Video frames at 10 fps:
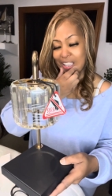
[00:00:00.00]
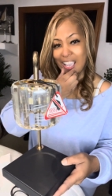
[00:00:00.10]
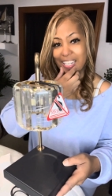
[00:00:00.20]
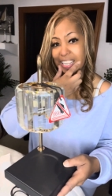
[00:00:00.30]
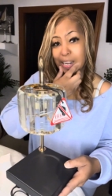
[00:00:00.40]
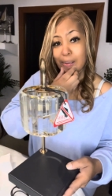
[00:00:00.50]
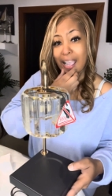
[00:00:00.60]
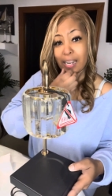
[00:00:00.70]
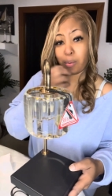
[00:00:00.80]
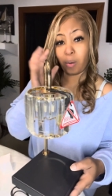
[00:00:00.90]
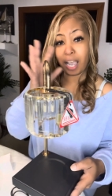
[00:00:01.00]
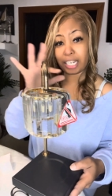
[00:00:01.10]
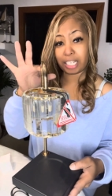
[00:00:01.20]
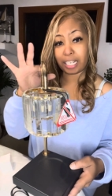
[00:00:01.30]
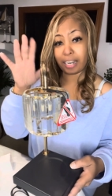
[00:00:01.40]
Has anybody
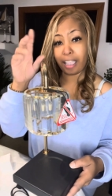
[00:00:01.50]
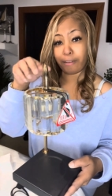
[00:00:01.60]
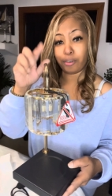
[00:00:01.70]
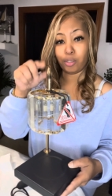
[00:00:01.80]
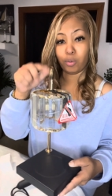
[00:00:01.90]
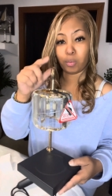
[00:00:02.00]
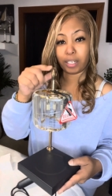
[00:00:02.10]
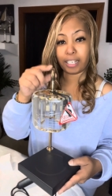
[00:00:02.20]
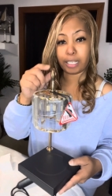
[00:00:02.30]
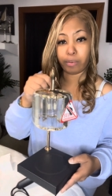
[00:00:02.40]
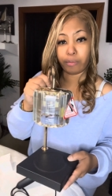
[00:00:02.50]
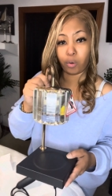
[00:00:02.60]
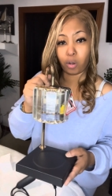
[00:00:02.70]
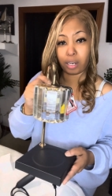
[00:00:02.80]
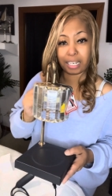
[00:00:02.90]
watching ever used one of these
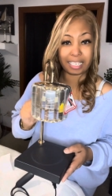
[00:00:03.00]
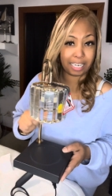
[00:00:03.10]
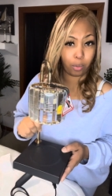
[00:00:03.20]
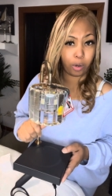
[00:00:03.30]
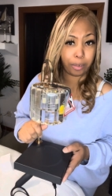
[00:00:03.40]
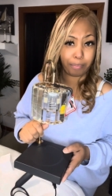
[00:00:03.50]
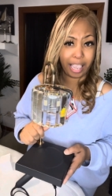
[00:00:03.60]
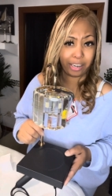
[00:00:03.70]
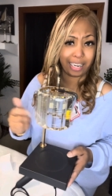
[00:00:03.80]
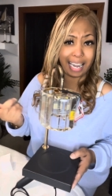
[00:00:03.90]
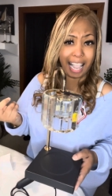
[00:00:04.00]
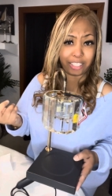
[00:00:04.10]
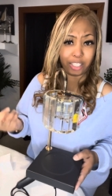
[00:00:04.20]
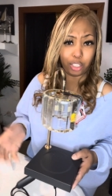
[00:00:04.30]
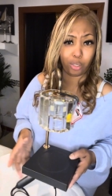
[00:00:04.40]
before? Did it work better than
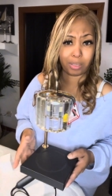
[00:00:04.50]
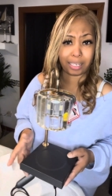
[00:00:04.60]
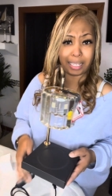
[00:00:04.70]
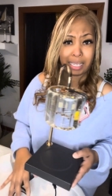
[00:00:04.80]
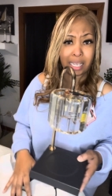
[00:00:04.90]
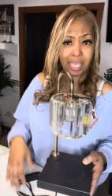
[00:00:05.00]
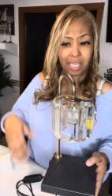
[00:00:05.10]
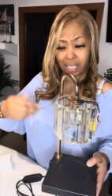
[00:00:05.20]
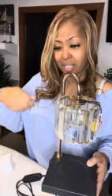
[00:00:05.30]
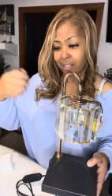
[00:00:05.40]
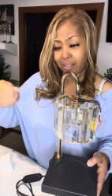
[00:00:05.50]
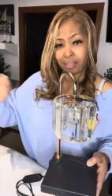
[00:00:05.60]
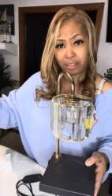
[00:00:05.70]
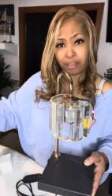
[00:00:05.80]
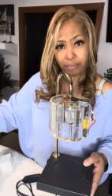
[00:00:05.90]
actually using the
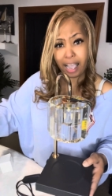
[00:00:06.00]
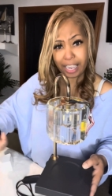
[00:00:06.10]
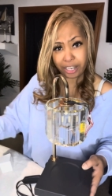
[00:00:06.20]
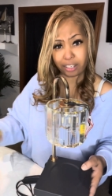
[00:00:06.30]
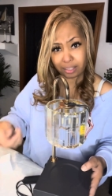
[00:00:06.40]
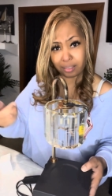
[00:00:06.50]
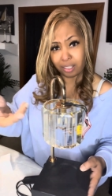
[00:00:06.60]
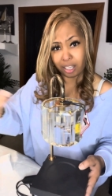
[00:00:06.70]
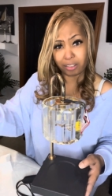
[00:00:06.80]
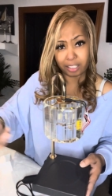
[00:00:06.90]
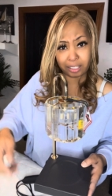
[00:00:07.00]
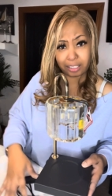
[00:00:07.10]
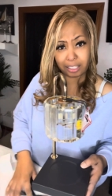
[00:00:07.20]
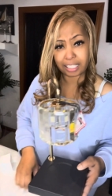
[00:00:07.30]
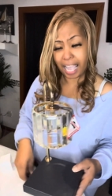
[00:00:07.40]
the fire, you know, the
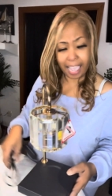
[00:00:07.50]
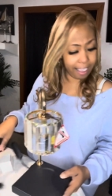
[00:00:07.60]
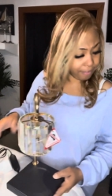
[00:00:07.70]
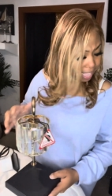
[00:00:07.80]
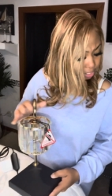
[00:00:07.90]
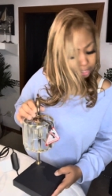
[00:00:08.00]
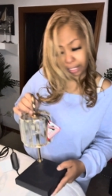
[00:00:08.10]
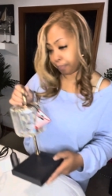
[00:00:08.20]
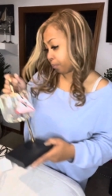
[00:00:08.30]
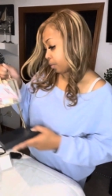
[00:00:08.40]
because I have actually